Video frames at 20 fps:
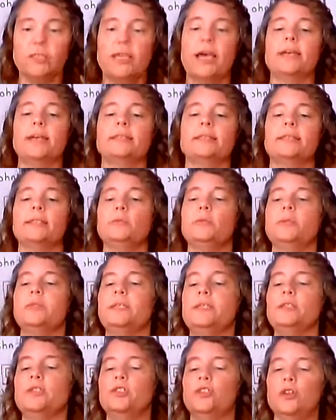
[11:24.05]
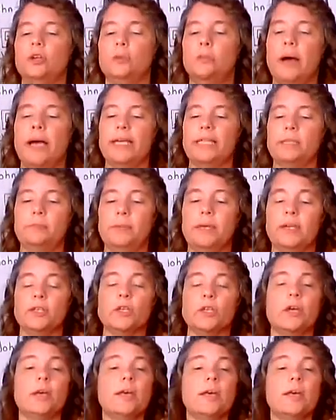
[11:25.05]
Yes, this was his goodbye speech.